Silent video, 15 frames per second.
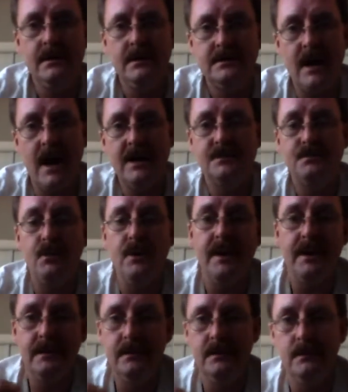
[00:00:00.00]
stock
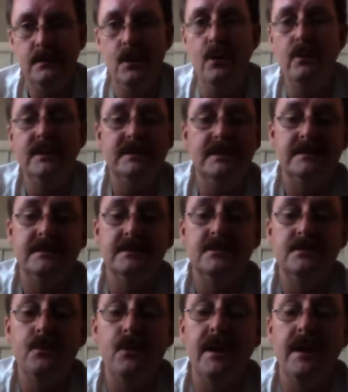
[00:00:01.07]
spring, low resistance
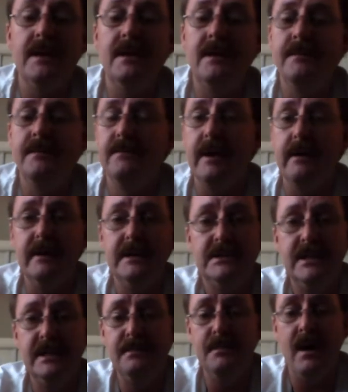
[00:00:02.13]
spring, very
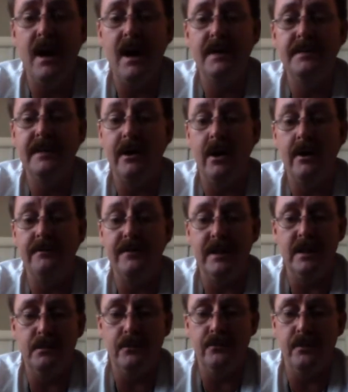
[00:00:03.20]
cheap mod. They are
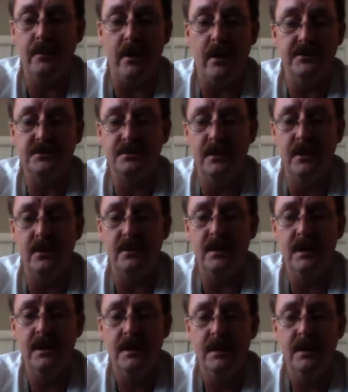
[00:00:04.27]
available from Alt Smoke.